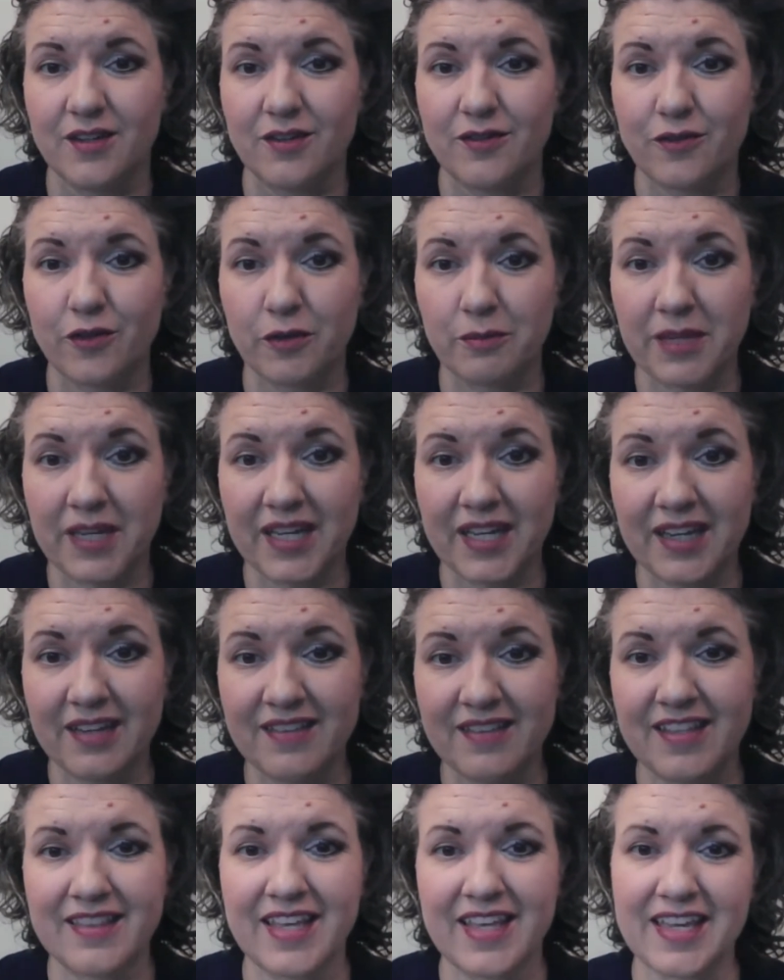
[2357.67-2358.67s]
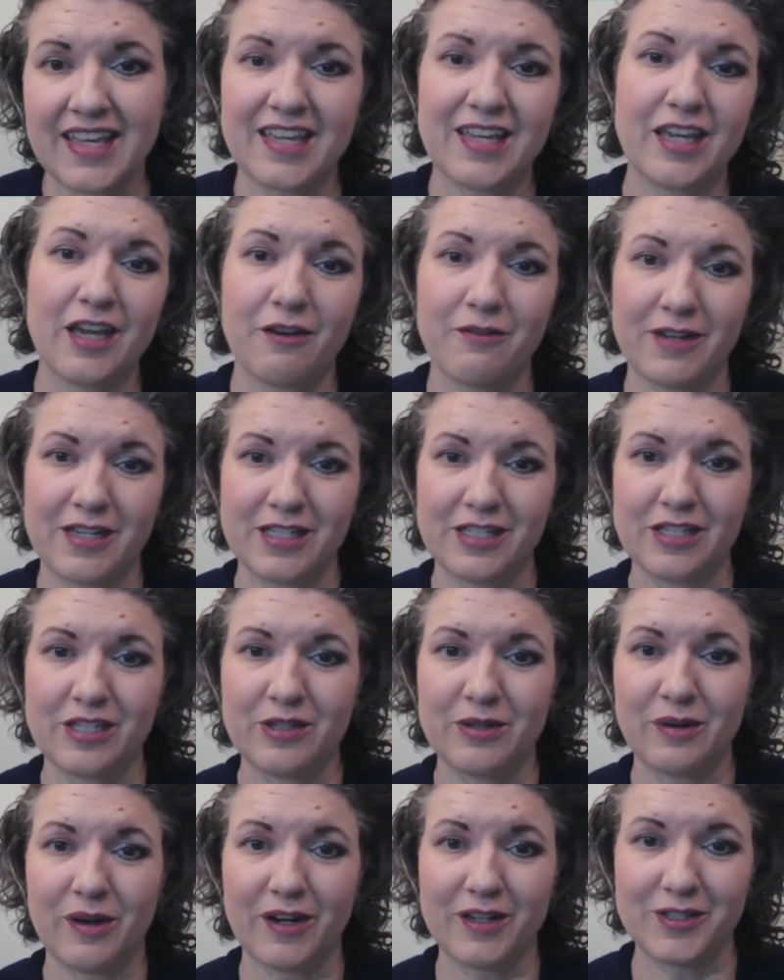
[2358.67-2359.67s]
for me, then they can go
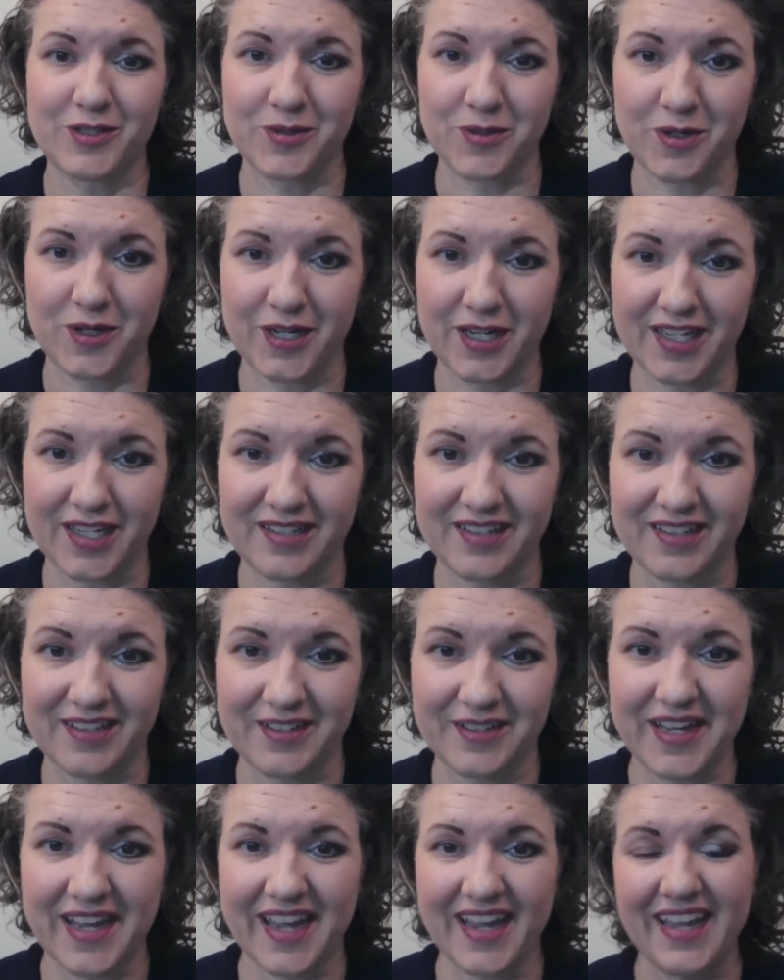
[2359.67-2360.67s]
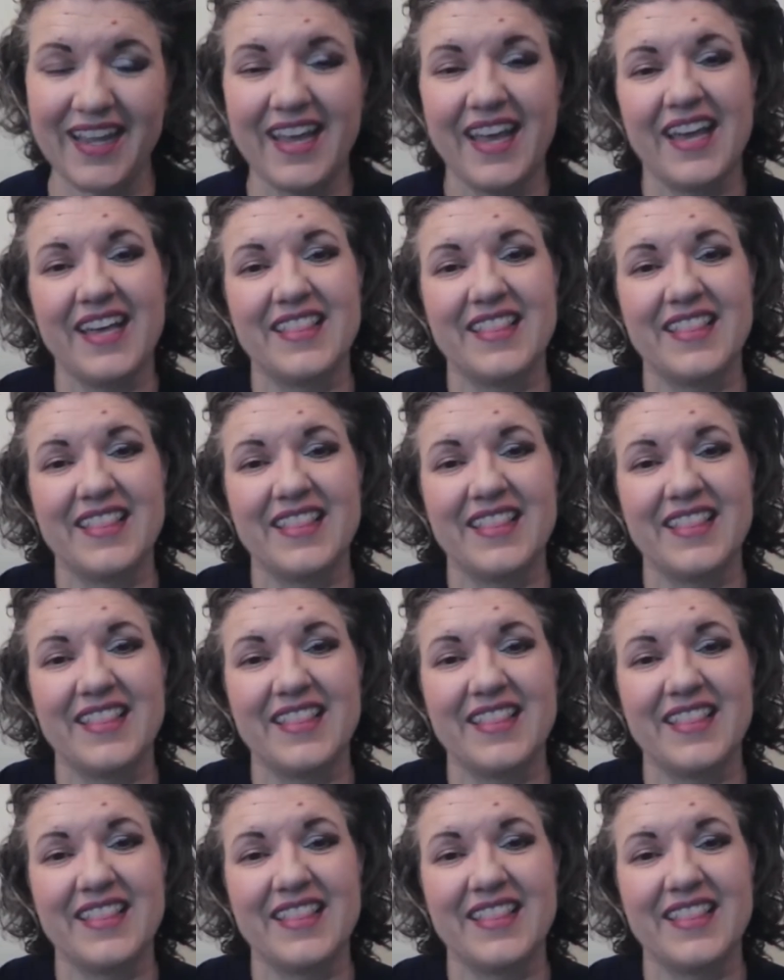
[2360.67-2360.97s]
into our drawing. Okay.